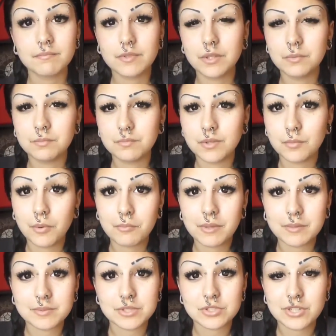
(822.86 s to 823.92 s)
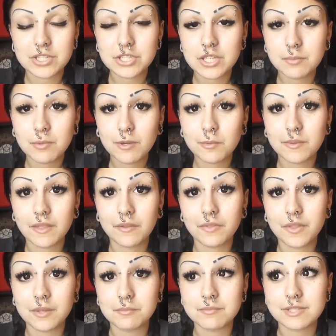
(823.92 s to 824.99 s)
you won't be able to stretch anymore
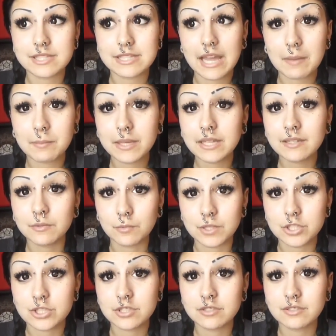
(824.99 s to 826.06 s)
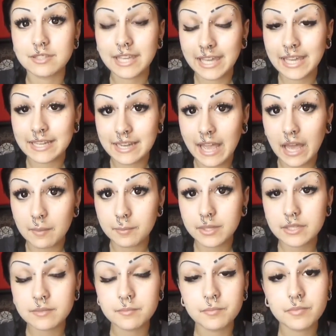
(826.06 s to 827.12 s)
without them snapping, which can
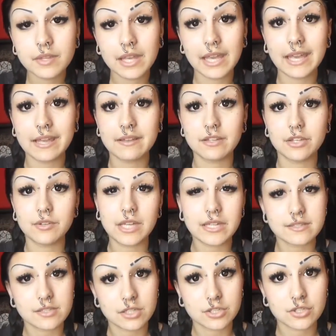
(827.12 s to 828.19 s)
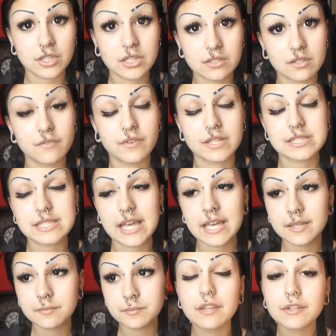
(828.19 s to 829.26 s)
happen, and you need surgery to fix
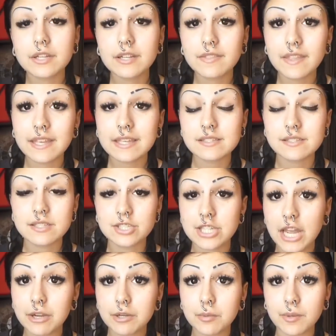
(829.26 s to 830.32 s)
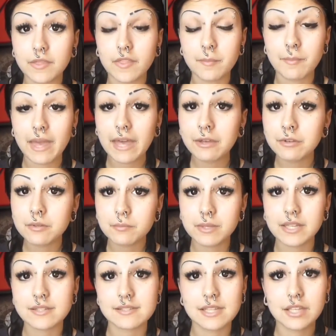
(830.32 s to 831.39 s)
that. Another good thing is to shower with them out
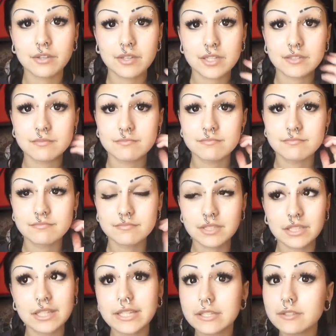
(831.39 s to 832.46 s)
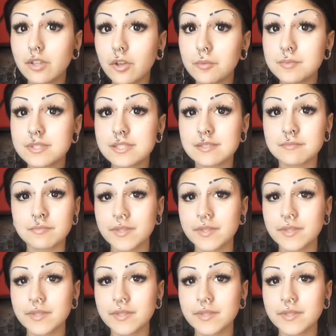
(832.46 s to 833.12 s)
because then you can clean your lobes